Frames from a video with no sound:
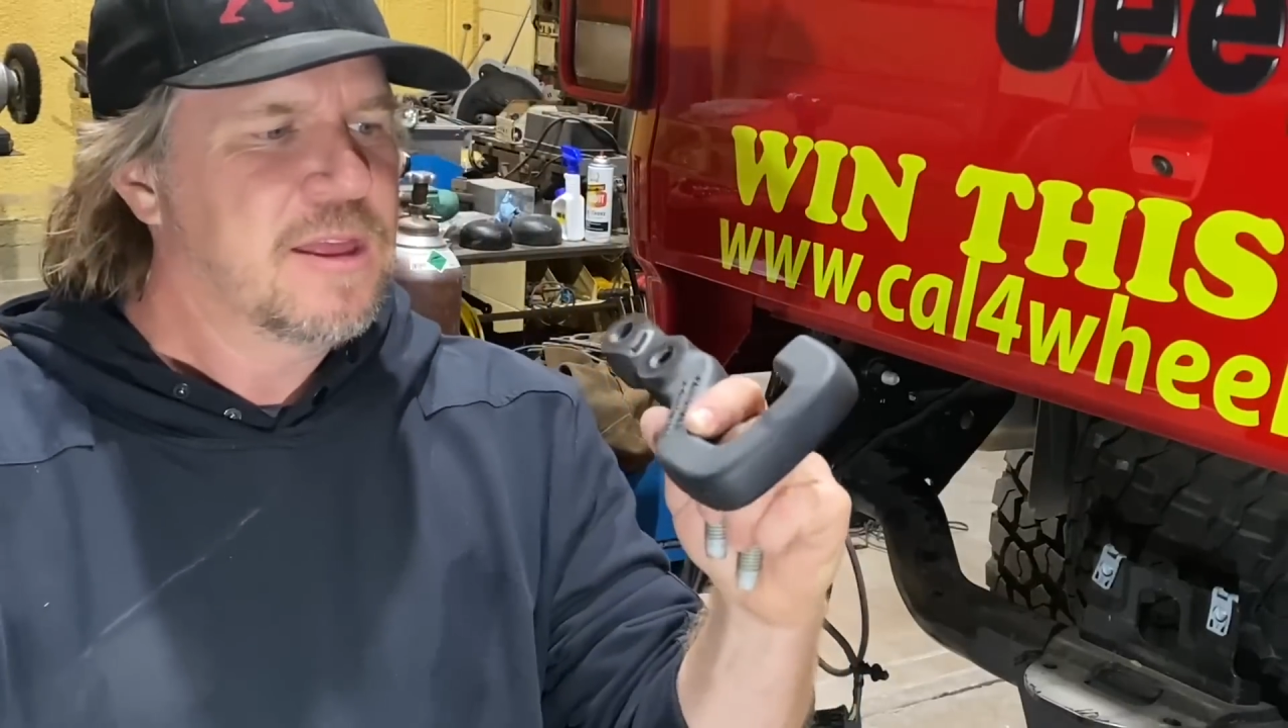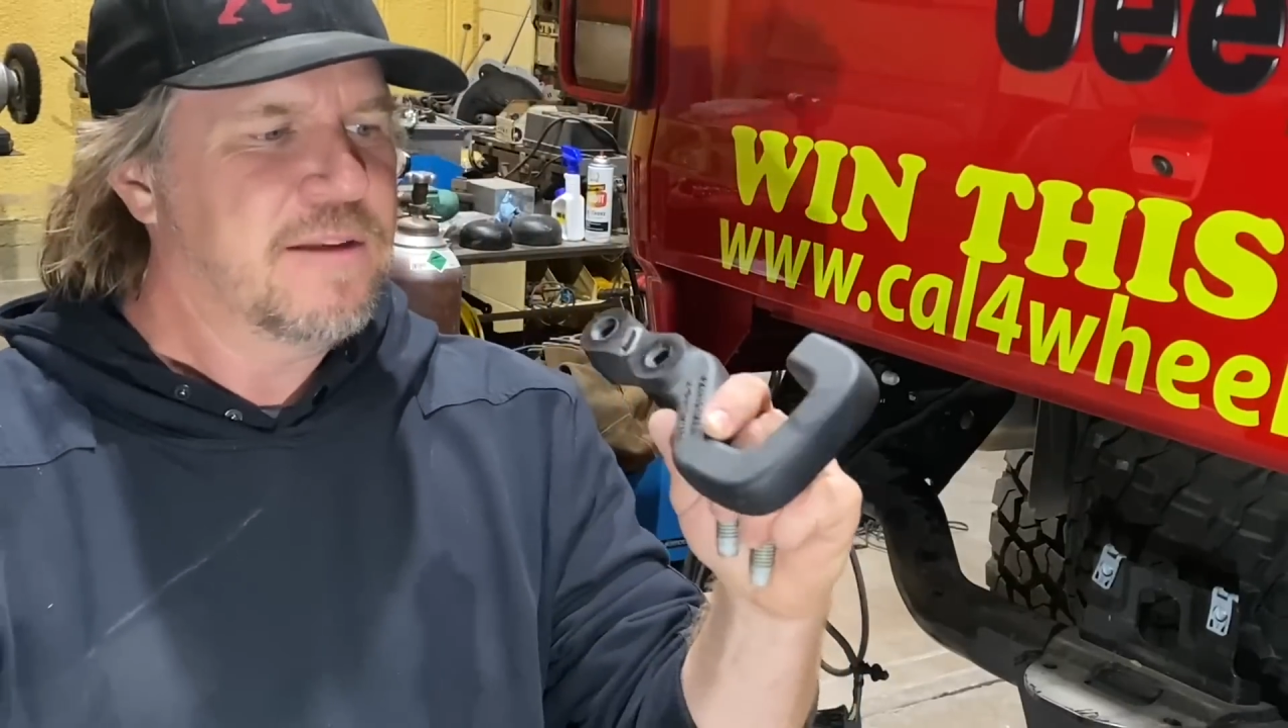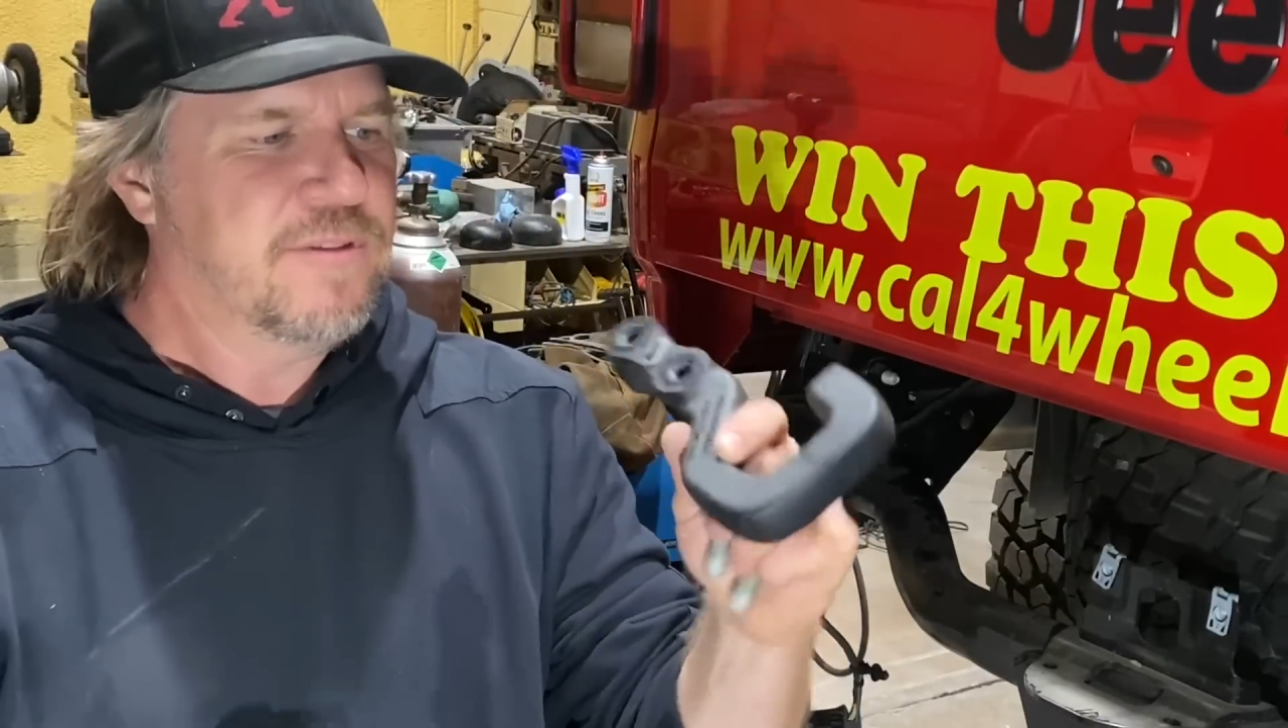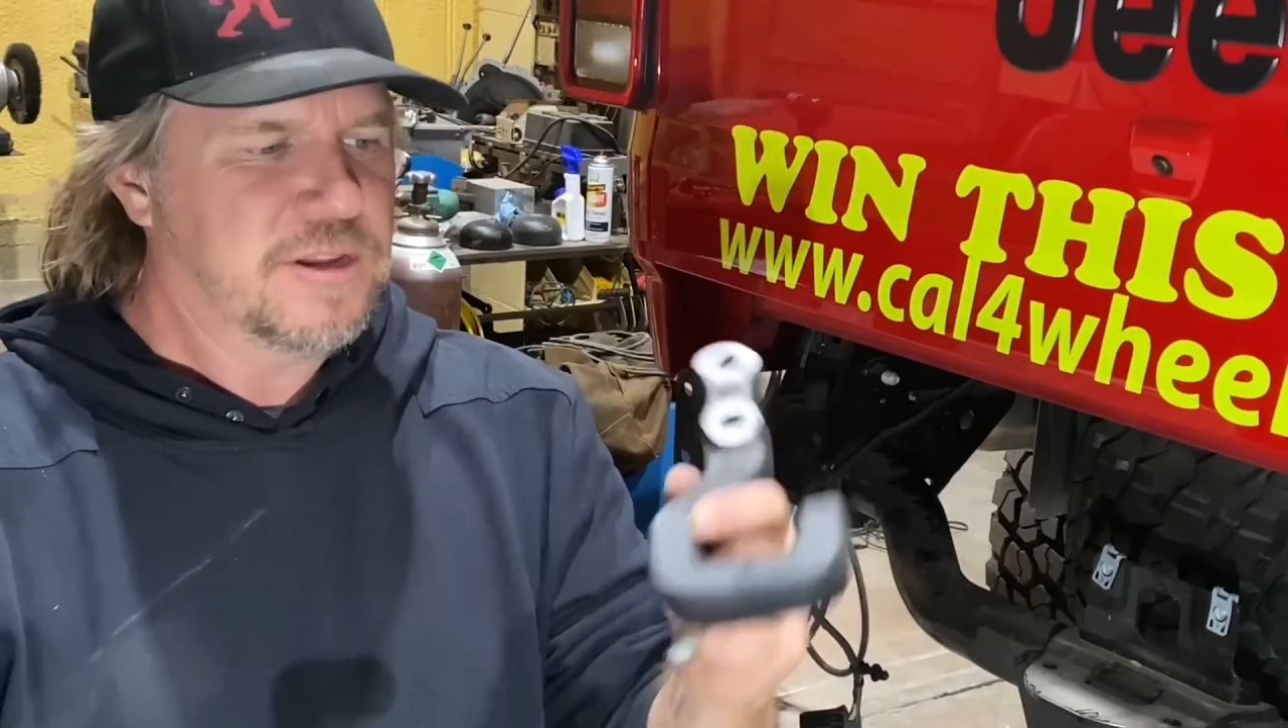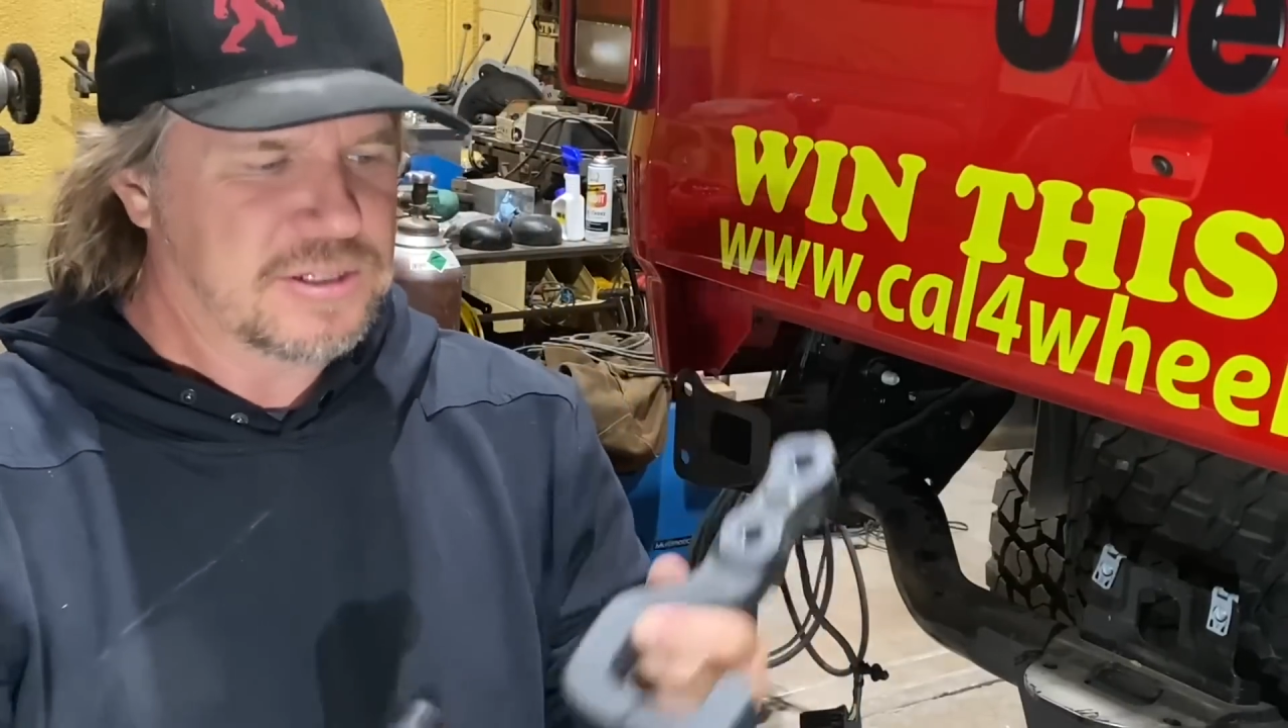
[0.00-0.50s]

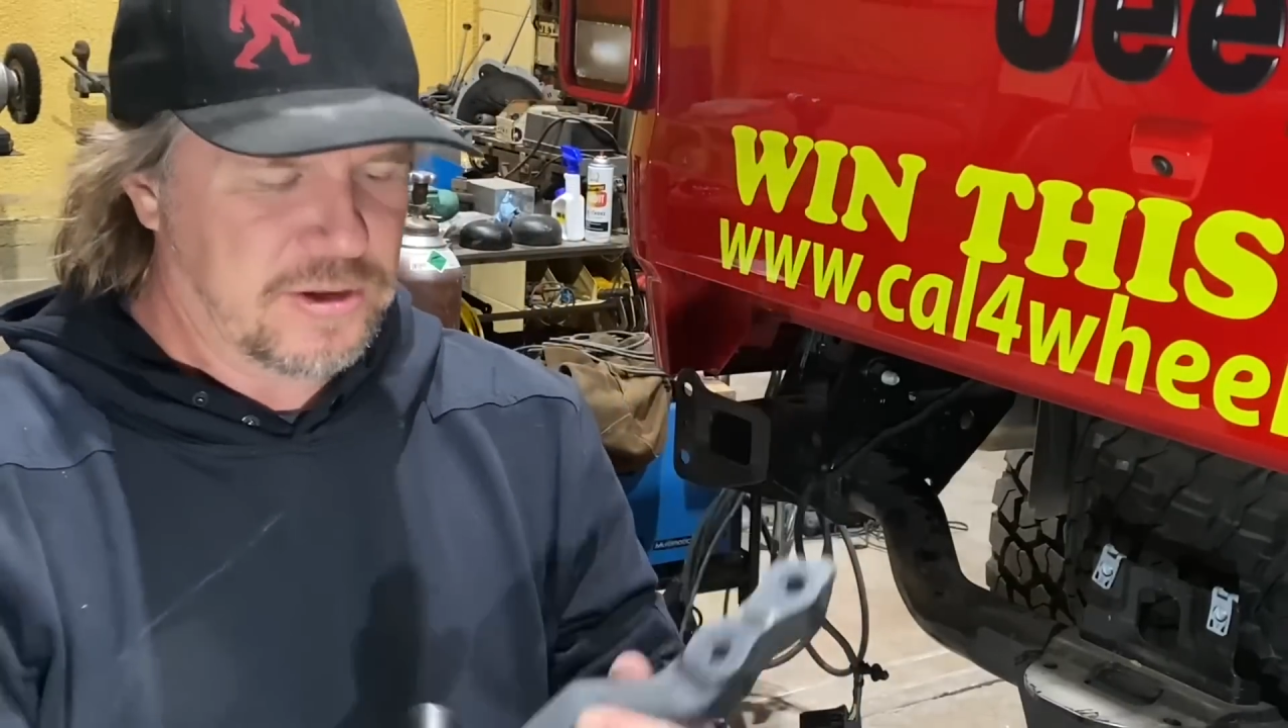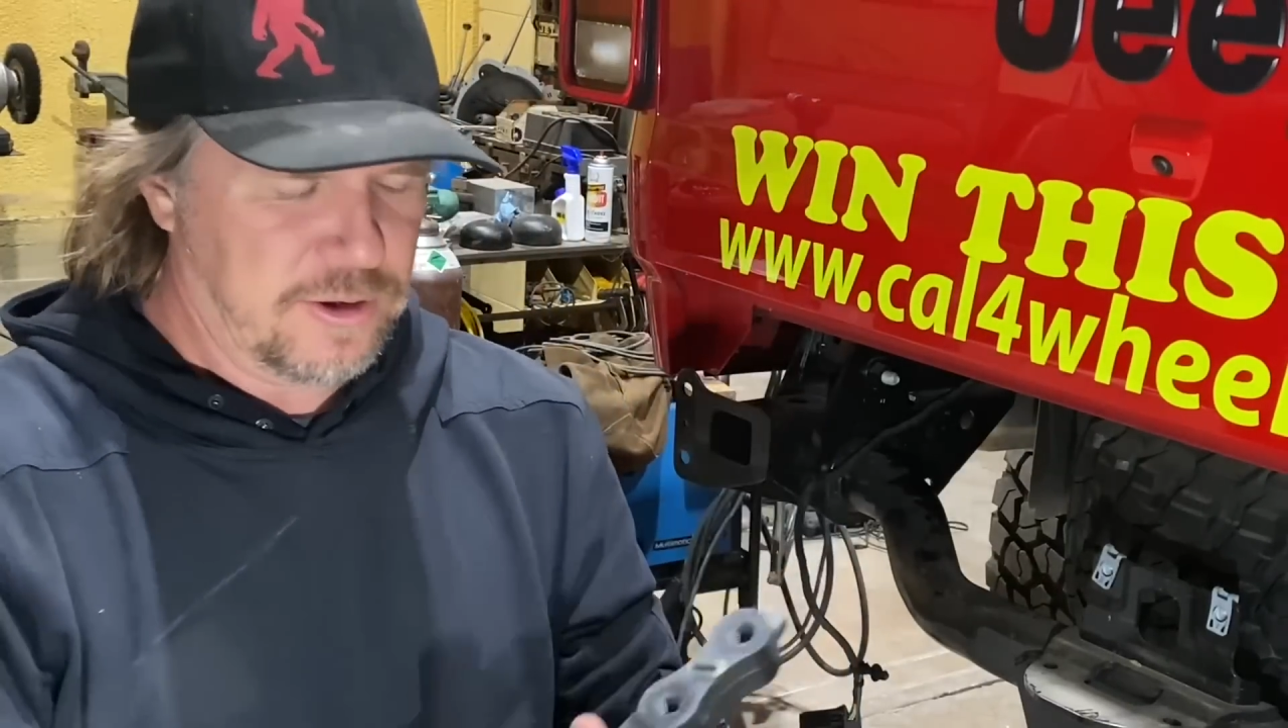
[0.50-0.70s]
They have a nice